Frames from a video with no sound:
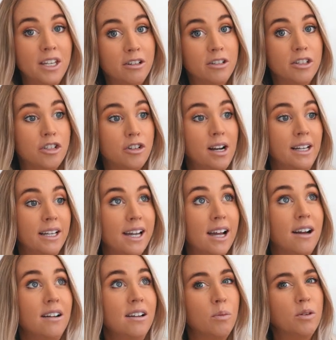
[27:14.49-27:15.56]
here in
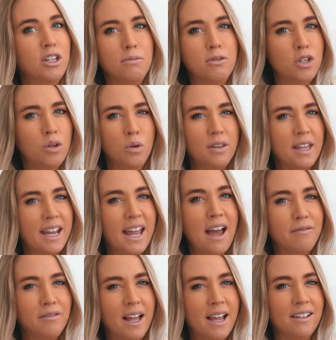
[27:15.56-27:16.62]
Australia which I'm sure they
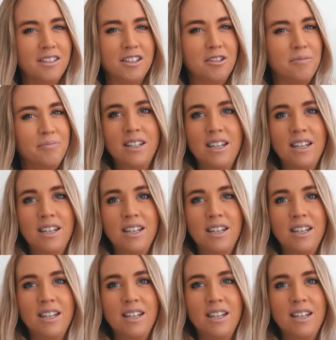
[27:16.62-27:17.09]
have like the